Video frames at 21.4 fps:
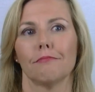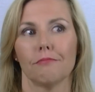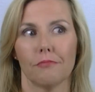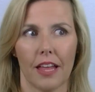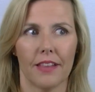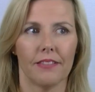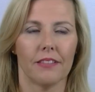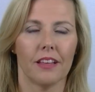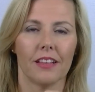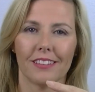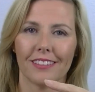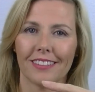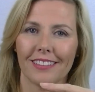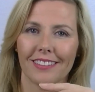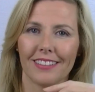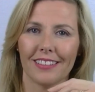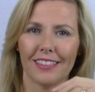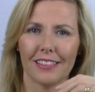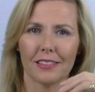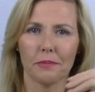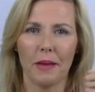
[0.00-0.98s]
and
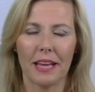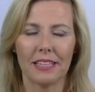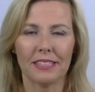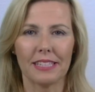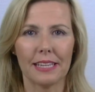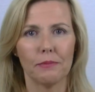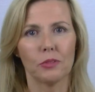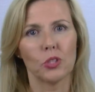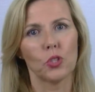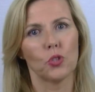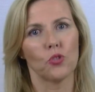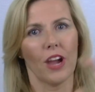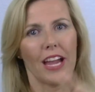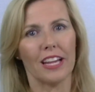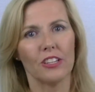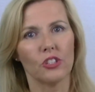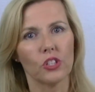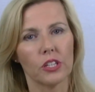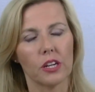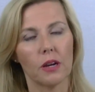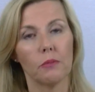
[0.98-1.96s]
this may seem
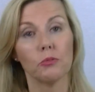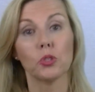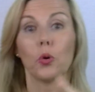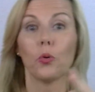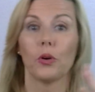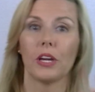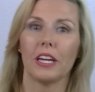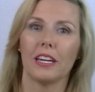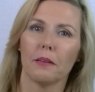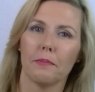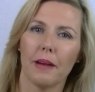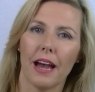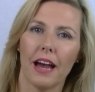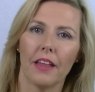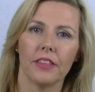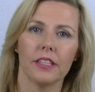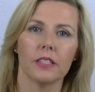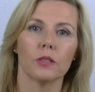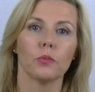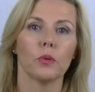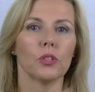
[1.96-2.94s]
strange that I'm talking about
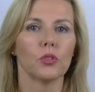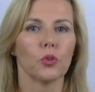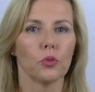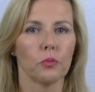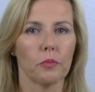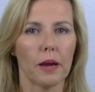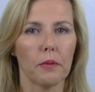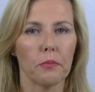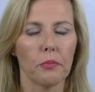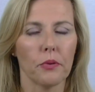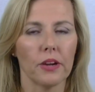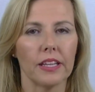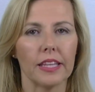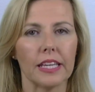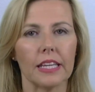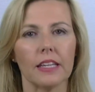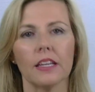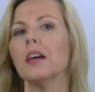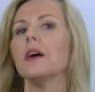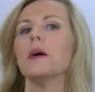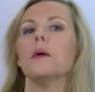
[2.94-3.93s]
this when talking about
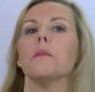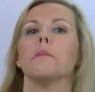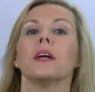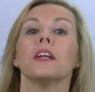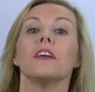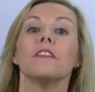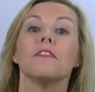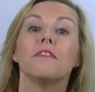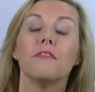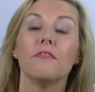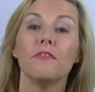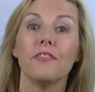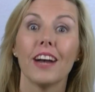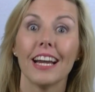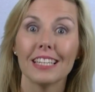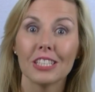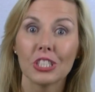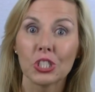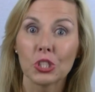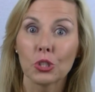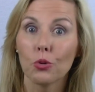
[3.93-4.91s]
breathing, but
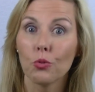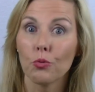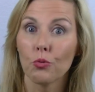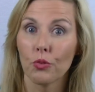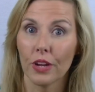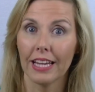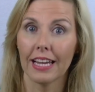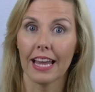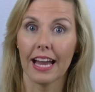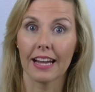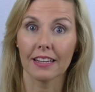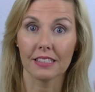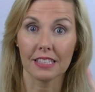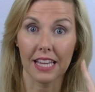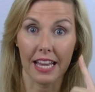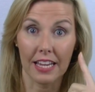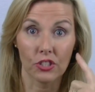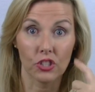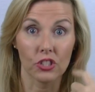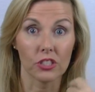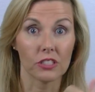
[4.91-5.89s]
facial
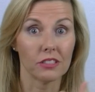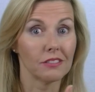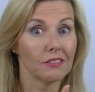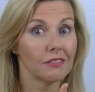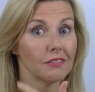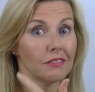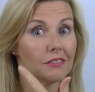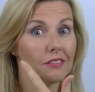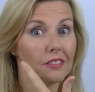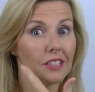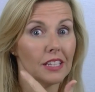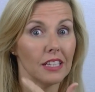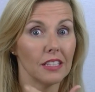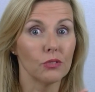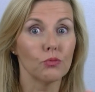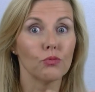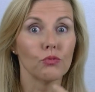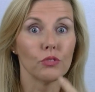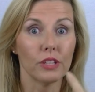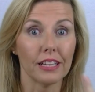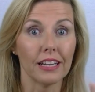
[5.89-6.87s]
relaxation
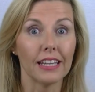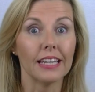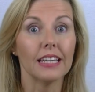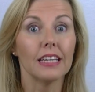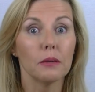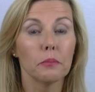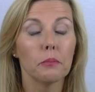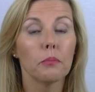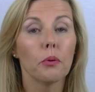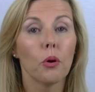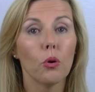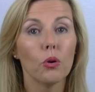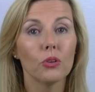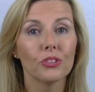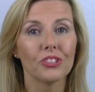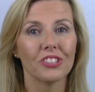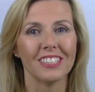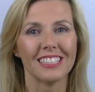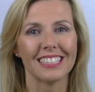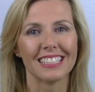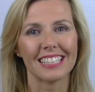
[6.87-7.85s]
is really
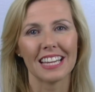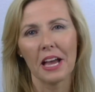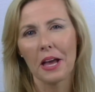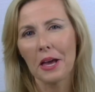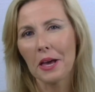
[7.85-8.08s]
important,